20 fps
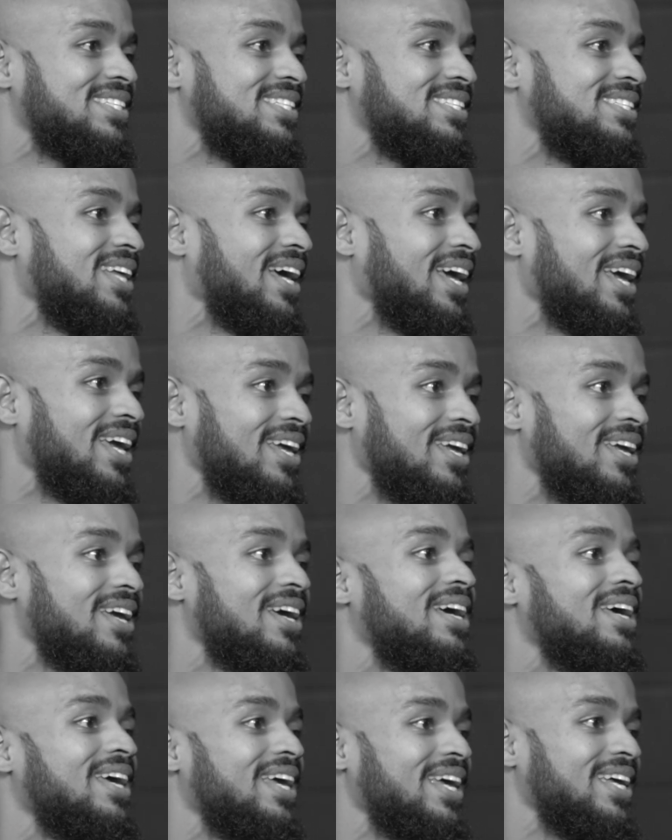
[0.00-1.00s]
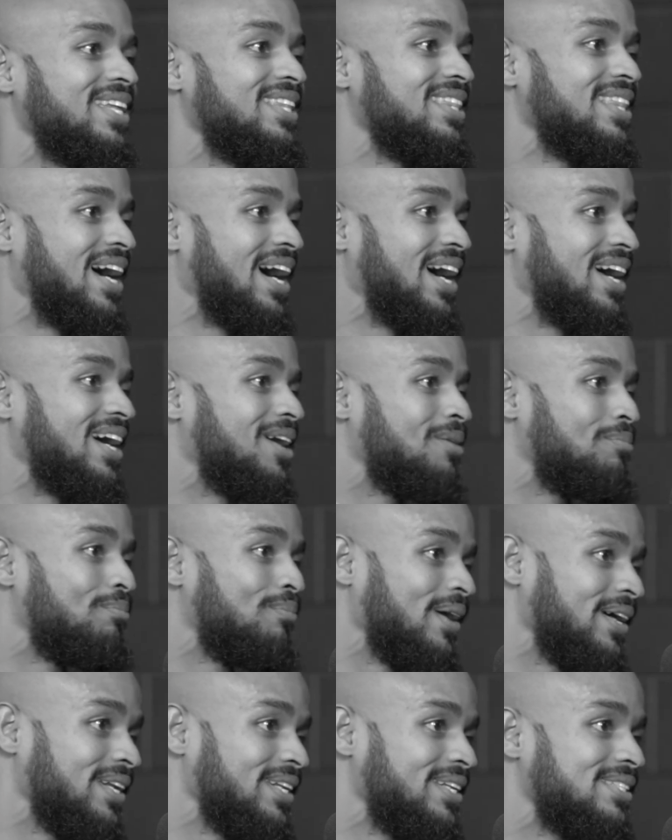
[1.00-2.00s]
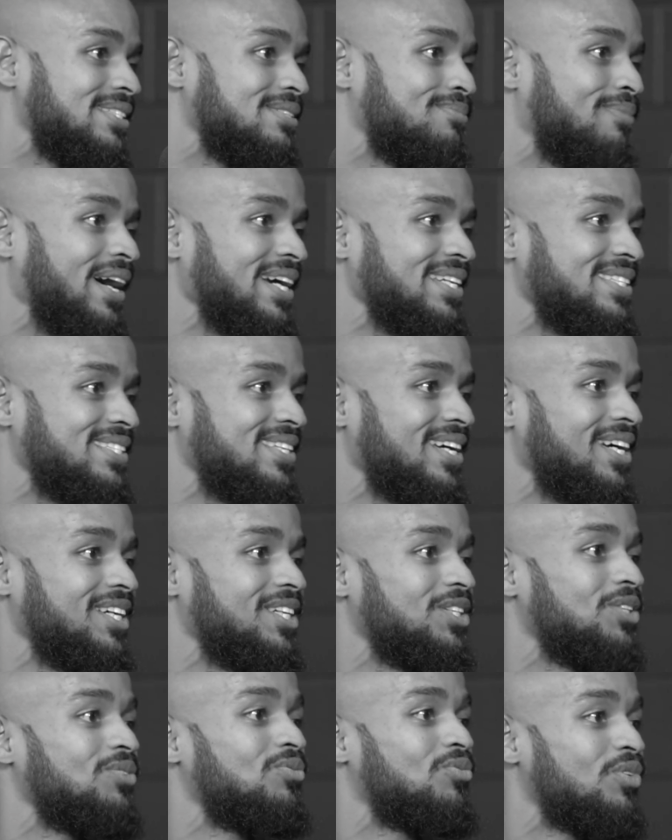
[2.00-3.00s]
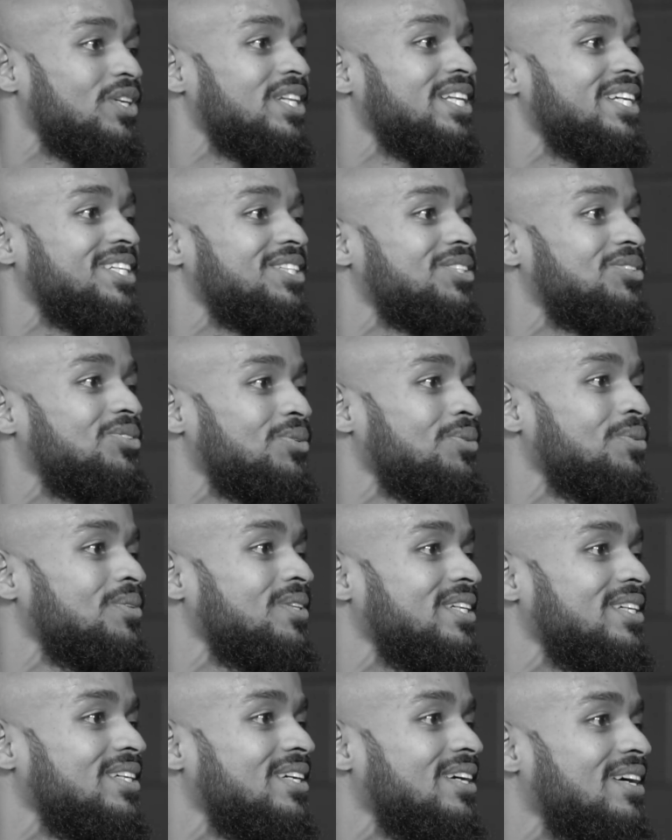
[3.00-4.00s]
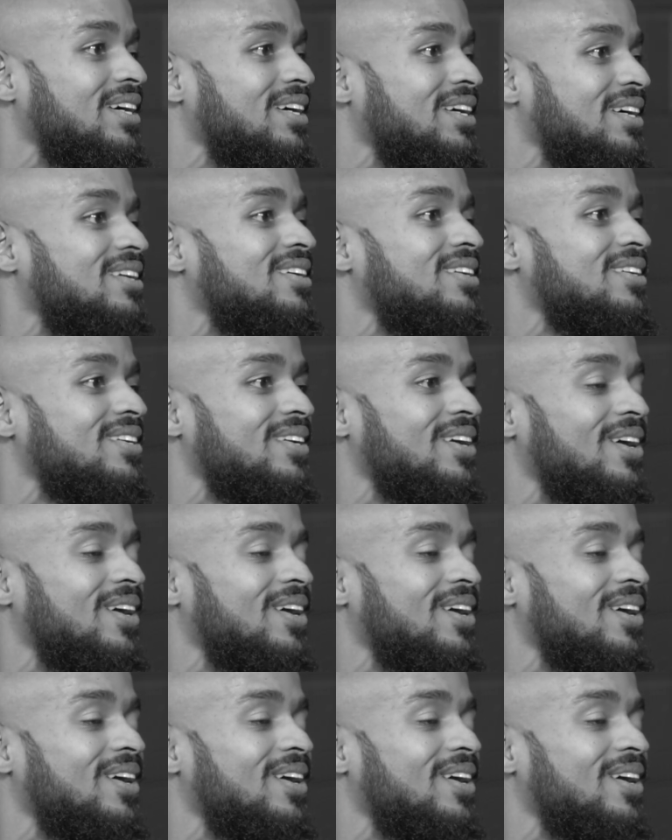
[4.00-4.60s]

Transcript: stay in that abundance mindset, really and truly, you